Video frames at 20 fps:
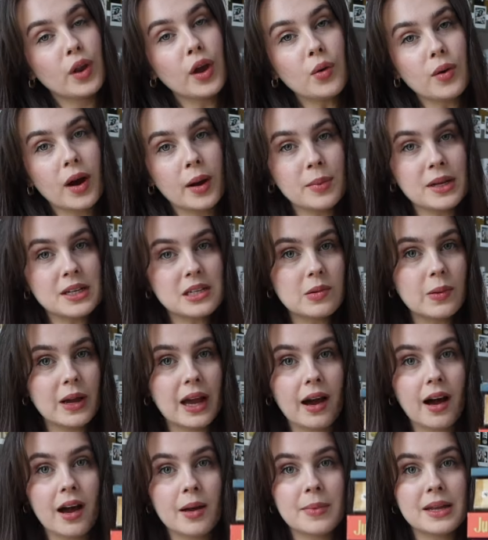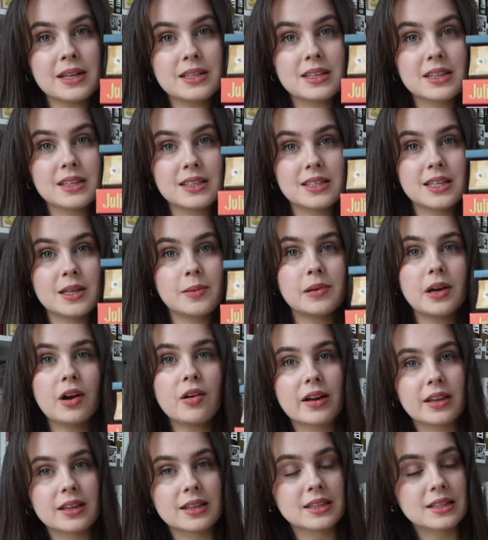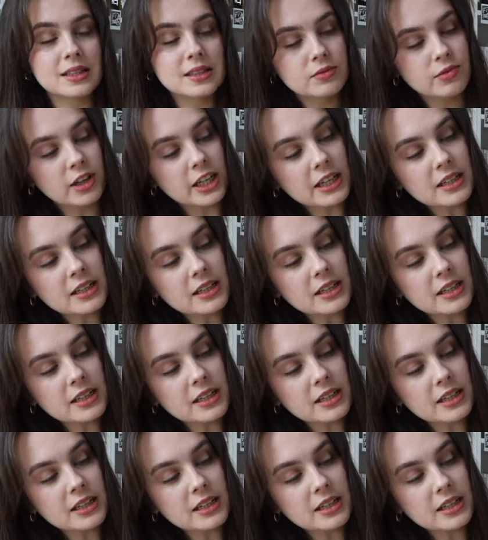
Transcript: No, I'm into it. I'm into this TBR. I think this is really